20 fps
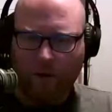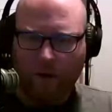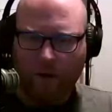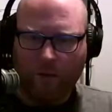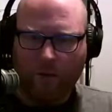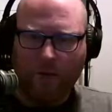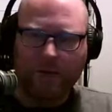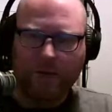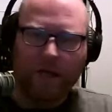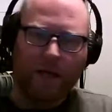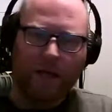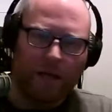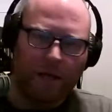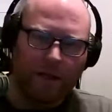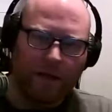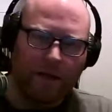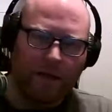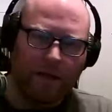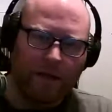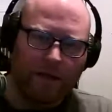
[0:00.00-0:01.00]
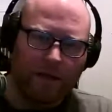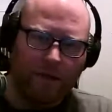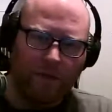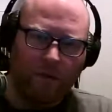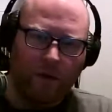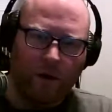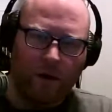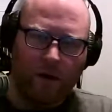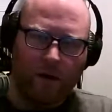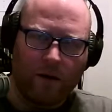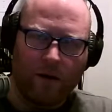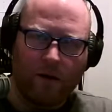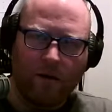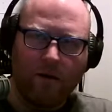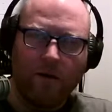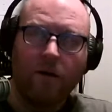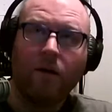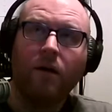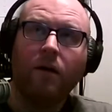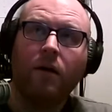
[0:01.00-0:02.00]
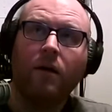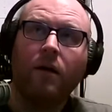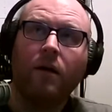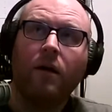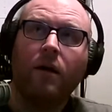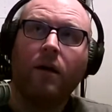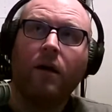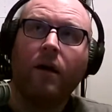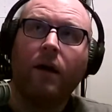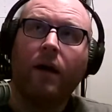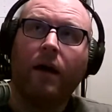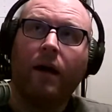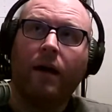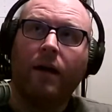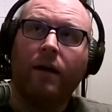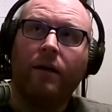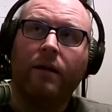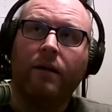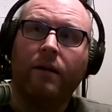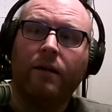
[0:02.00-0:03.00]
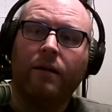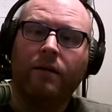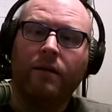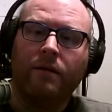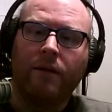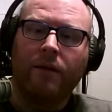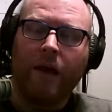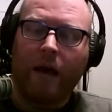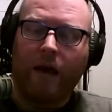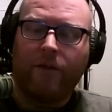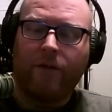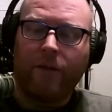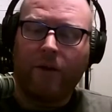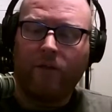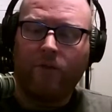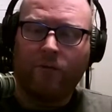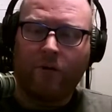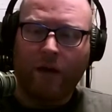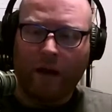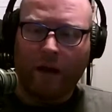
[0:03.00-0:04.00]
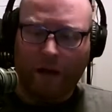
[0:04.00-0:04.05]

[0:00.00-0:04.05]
what he wasn't getting that he did want. And yeah, then